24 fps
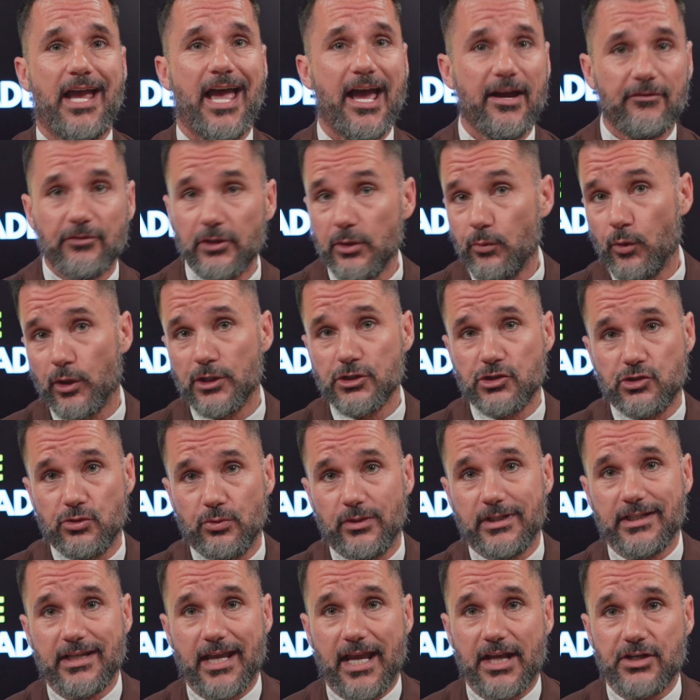everyone to
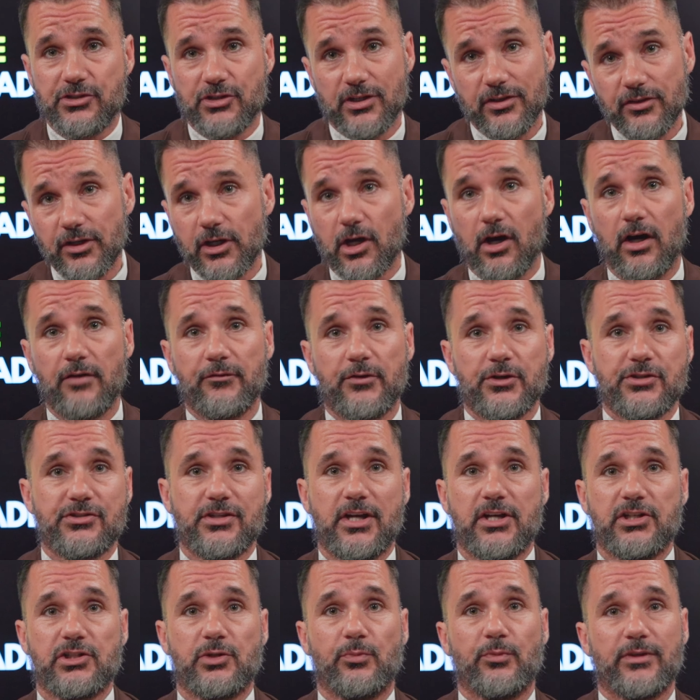engage in the
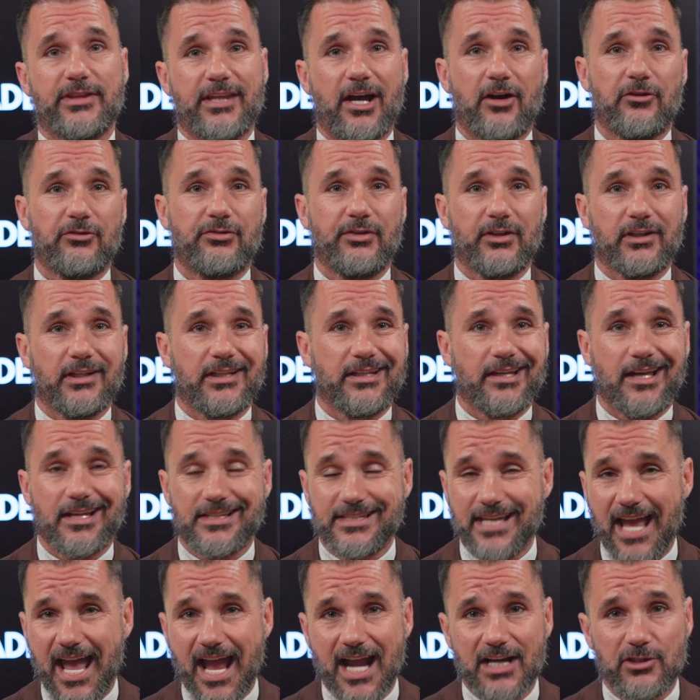conversation without feeling
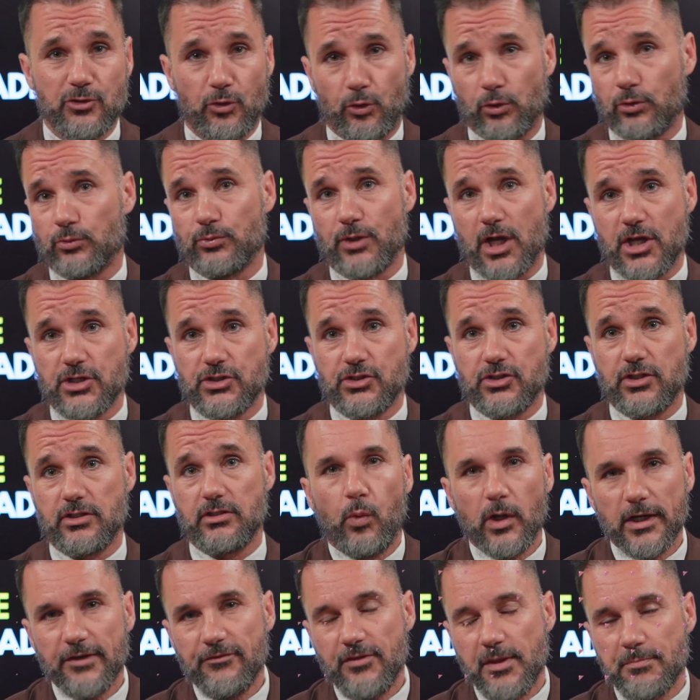attacked or rushed.
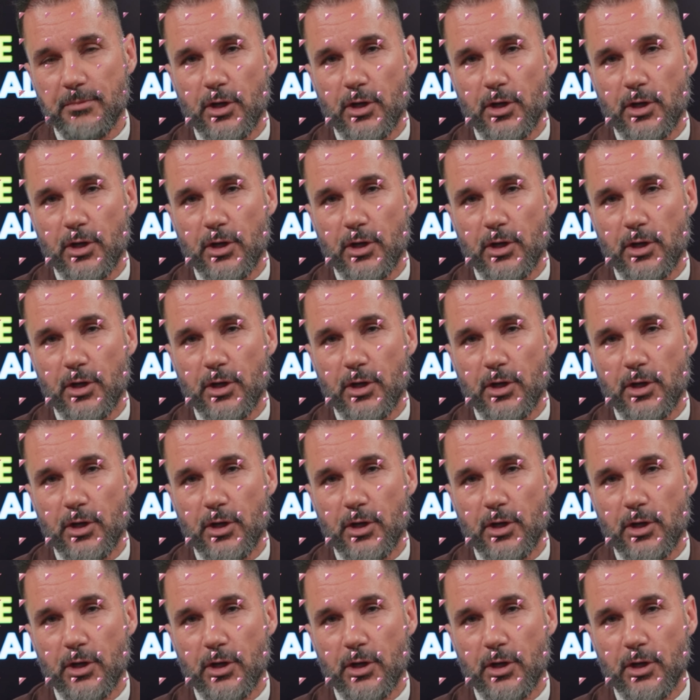One of the